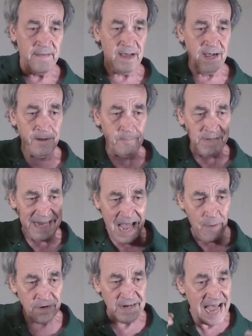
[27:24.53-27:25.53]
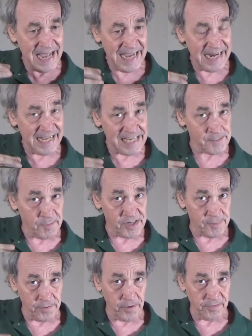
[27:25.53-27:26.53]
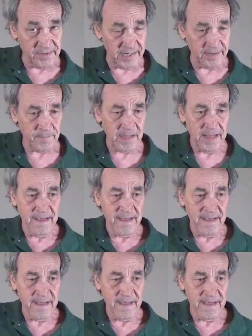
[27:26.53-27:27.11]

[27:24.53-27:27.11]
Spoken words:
But now we're not getting as much protein,